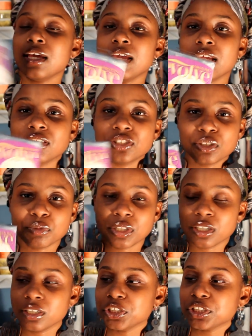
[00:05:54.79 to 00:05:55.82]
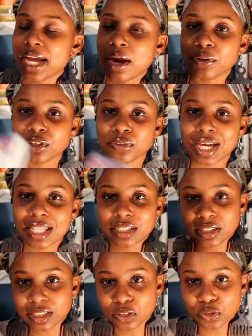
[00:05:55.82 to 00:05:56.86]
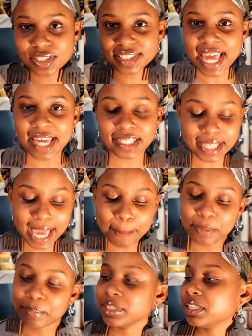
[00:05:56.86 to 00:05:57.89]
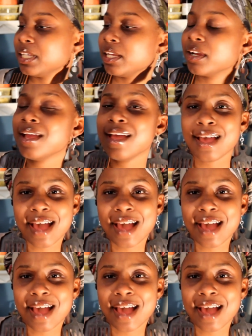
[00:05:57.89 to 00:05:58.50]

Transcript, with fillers: and it's just when you're in the shower, you know, got a little, a little satin cap up under there.